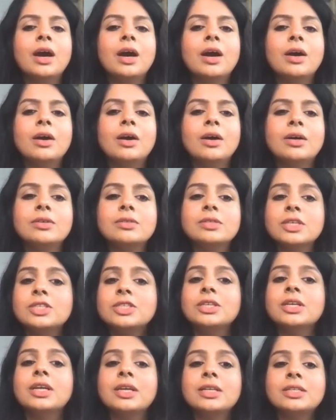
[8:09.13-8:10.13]
such
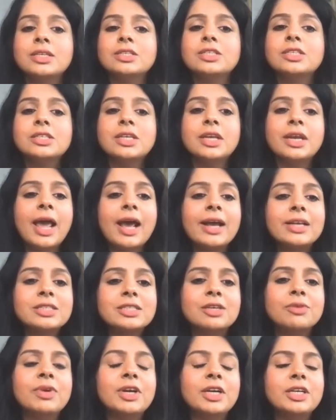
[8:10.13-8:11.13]
as an
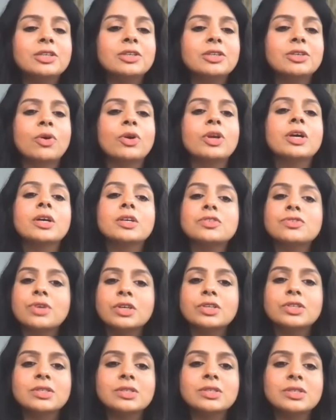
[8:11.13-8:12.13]
excavator on a
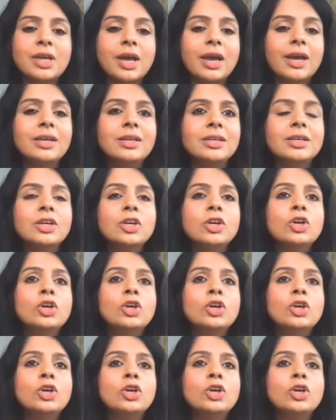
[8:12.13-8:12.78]
construction site,